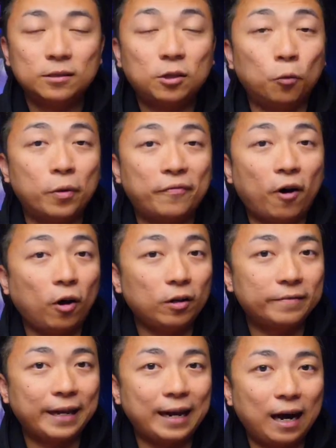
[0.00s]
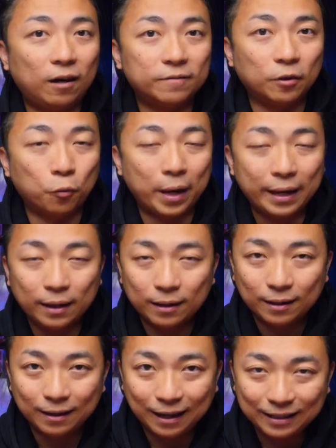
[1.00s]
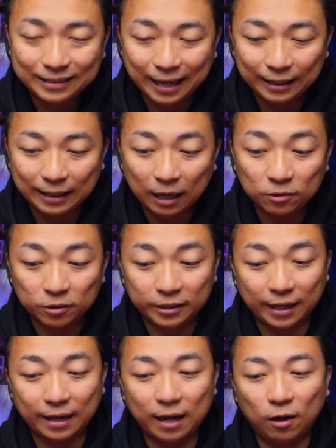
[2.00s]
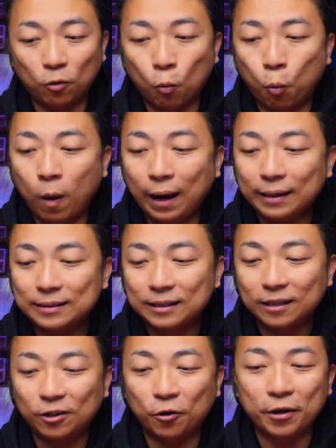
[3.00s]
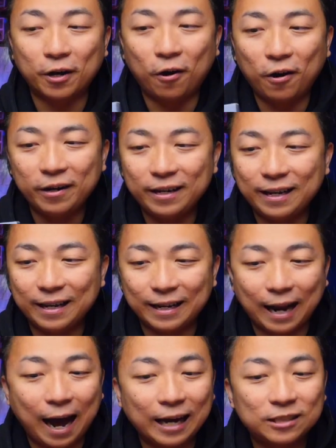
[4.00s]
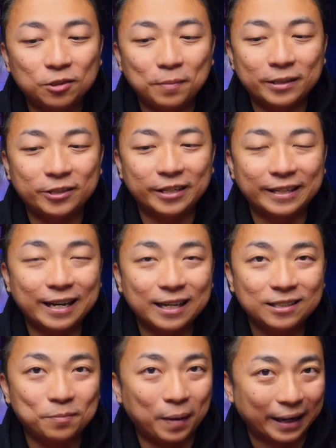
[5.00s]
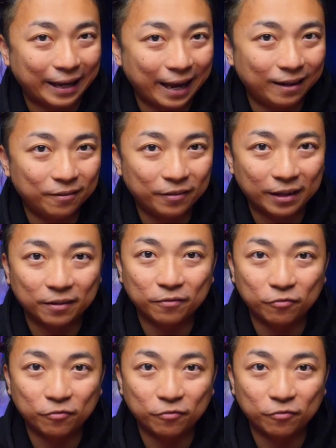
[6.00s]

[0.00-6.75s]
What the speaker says: So with all of that out of the way, let's get down to checking out what's going on in Isometric Yes by Kenneth Aiden